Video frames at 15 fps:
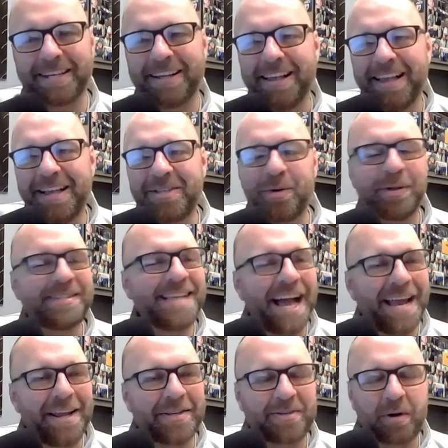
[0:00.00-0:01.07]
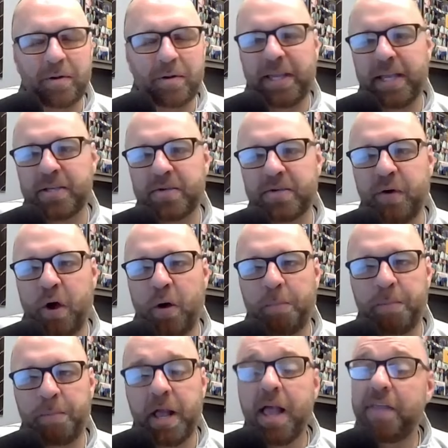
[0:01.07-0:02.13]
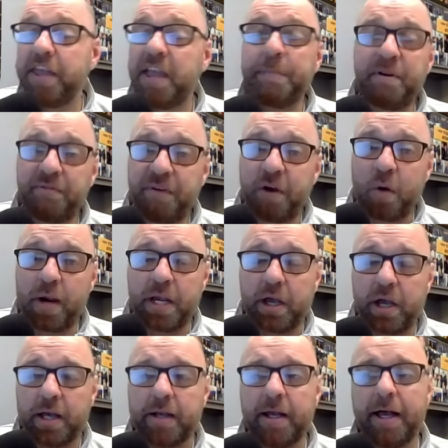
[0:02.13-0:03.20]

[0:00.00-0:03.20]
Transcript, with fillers: And so it's not necessarily his fault, but they've been very good.